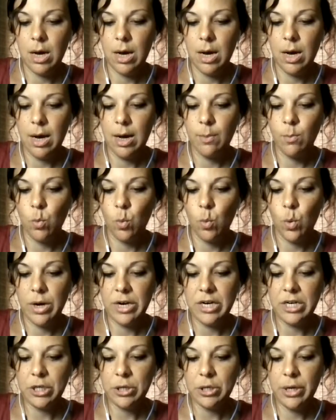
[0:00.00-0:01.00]
I'm
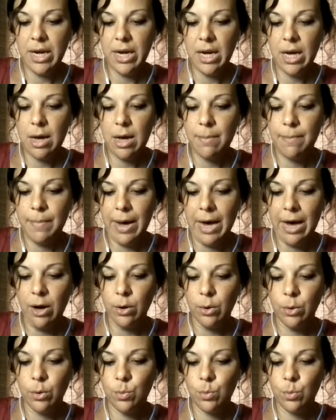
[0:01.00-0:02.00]
wondering
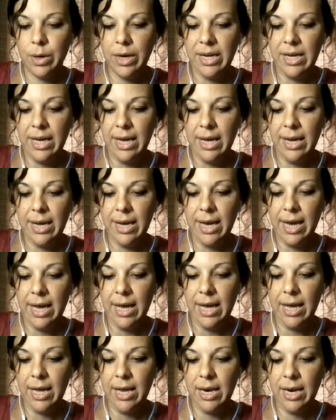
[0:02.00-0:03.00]
about Reiki
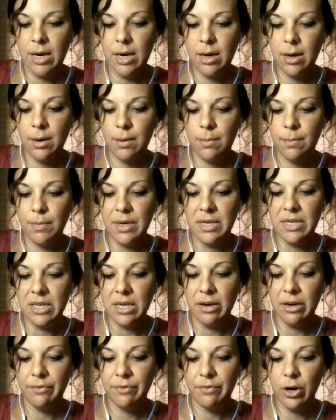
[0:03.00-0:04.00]
can be
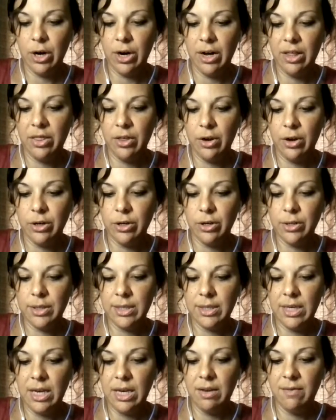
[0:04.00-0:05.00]
done for
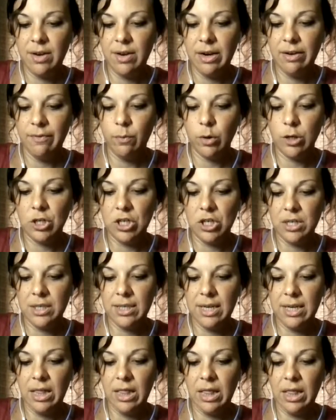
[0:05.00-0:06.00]
others, even if we're
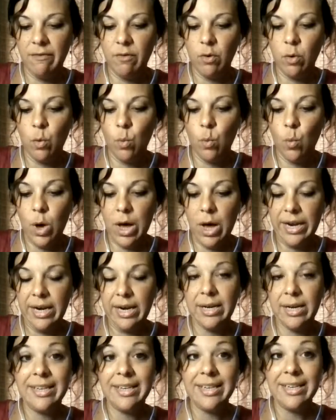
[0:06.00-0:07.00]
just a level
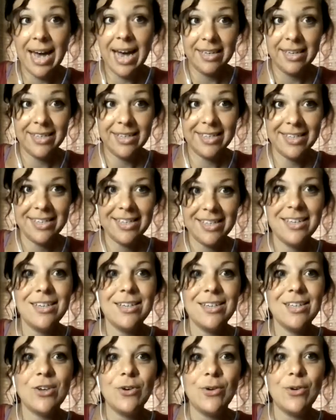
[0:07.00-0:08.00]
1. Yes.
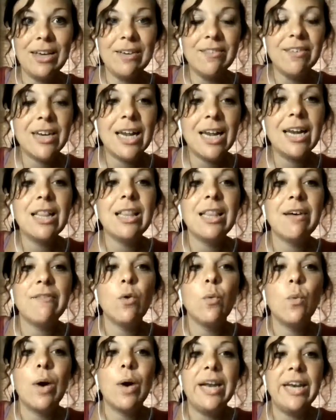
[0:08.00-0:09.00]
So even at a
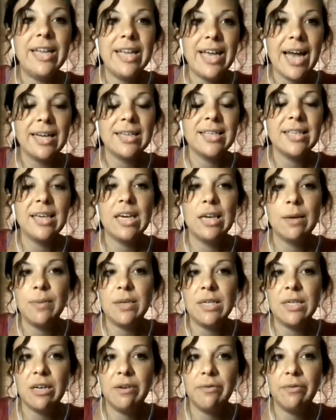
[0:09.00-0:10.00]
level 1, yes, it can be
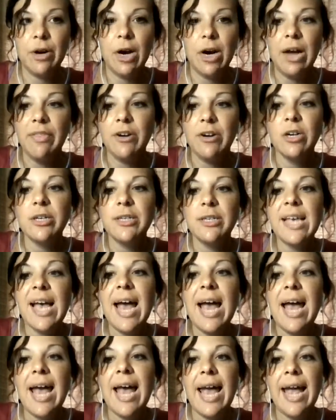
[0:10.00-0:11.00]
done for others.
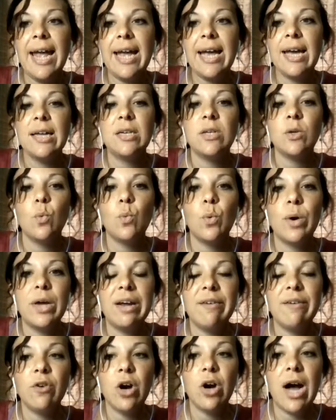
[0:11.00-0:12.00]
And
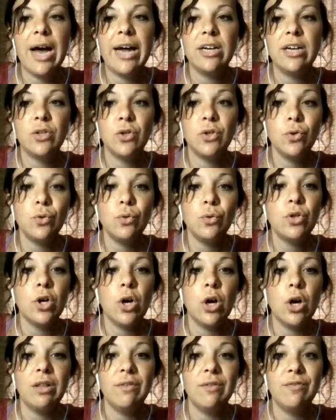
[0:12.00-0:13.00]
whenever I attuned
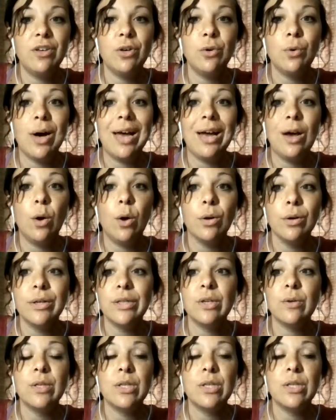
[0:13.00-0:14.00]
all of you, I
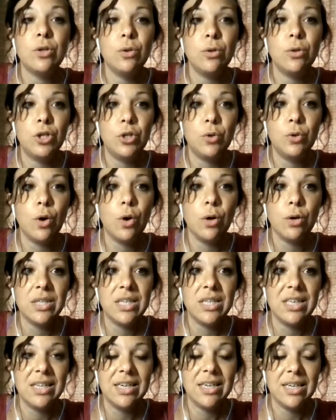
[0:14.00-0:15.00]
also attuned you all
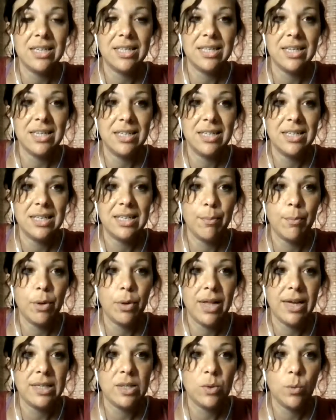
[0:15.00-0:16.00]
to the distance
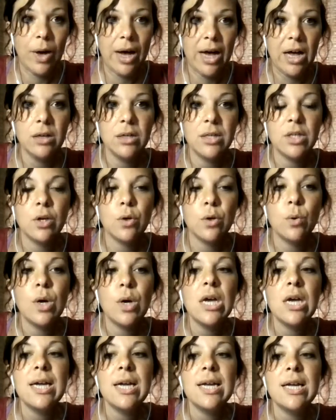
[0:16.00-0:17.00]
symbol as well. So
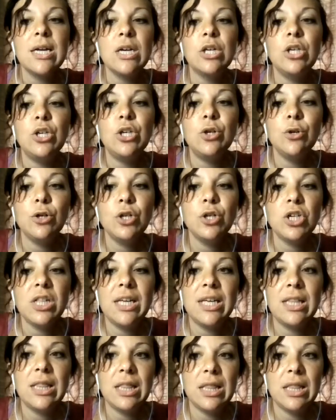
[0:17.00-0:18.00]

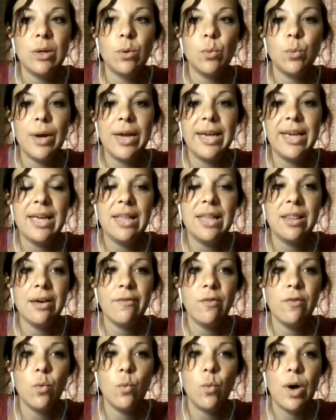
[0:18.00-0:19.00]
usually Reiki
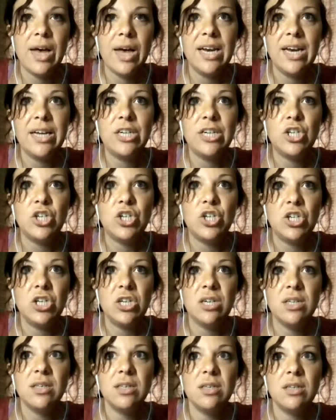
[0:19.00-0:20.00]
level 1 is
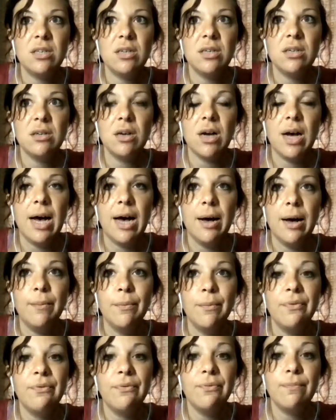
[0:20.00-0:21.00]
just,
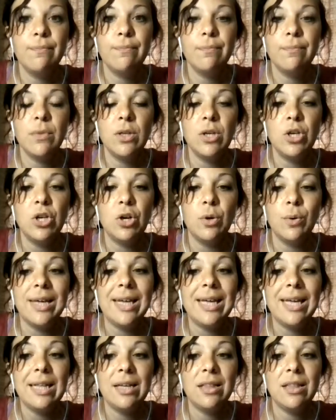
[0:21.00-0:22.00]
you know,
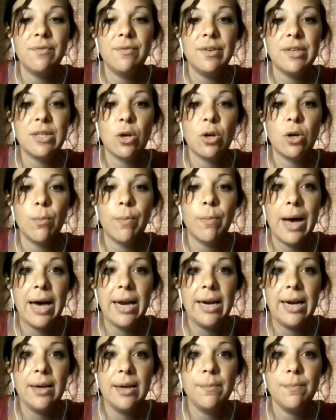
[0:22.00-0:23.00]
healing the physical
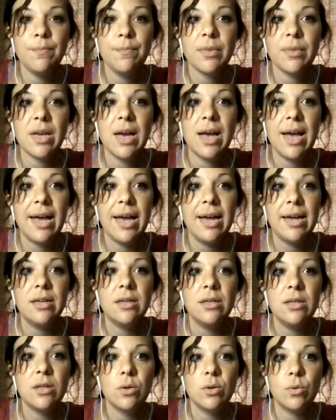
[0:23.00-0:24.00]
body
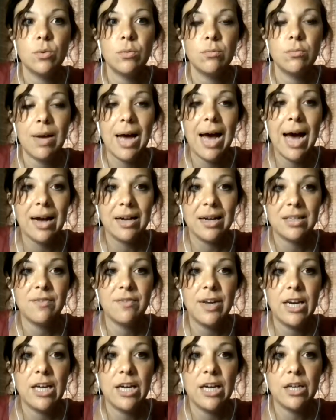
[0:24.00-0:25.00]
and
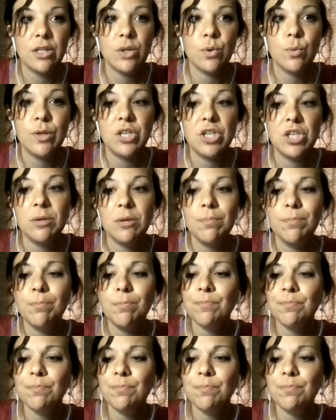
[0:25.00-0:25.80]
activating intuition